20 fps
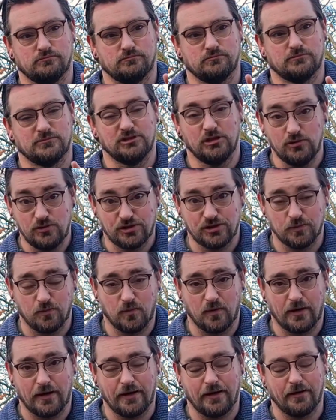lose some
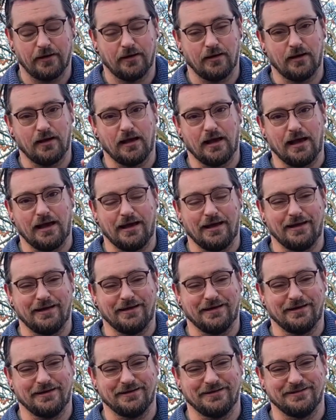weight,
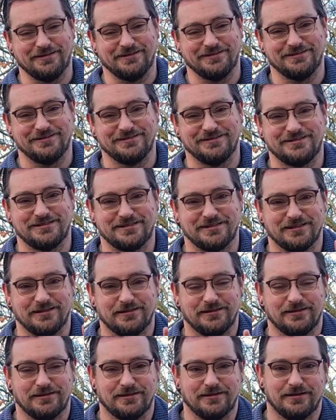and
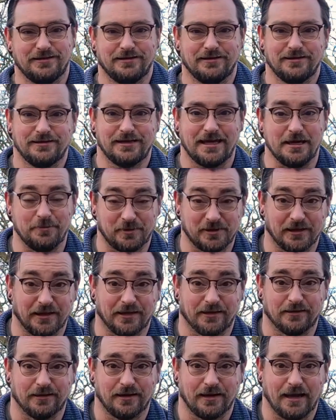keep clean,
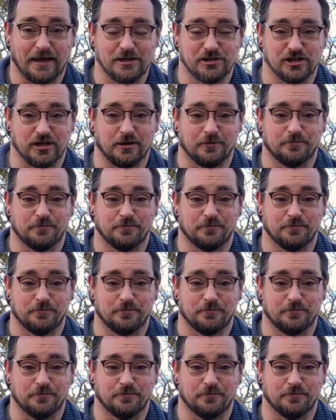hygiene.